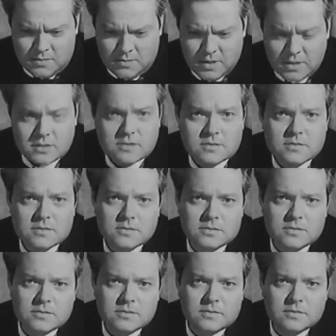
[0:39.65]
But
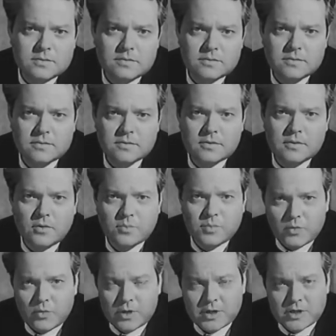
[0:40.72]
don't
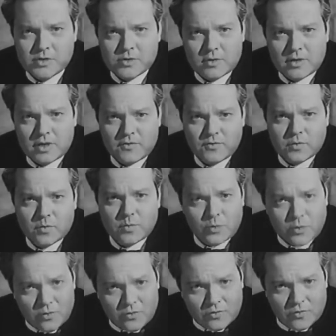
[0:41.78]
be worried, you don't have to
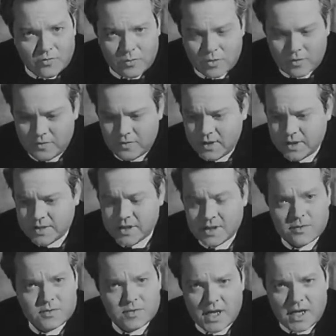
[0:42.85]
approve of bullfights. I
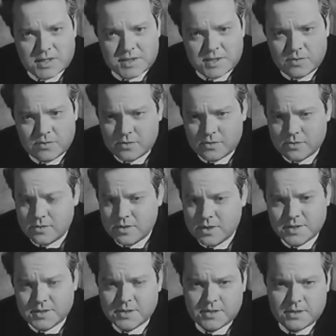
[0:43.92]
don't ask you to, and
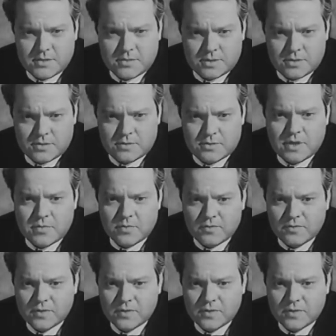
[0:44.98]
I certainly wouldn't dream of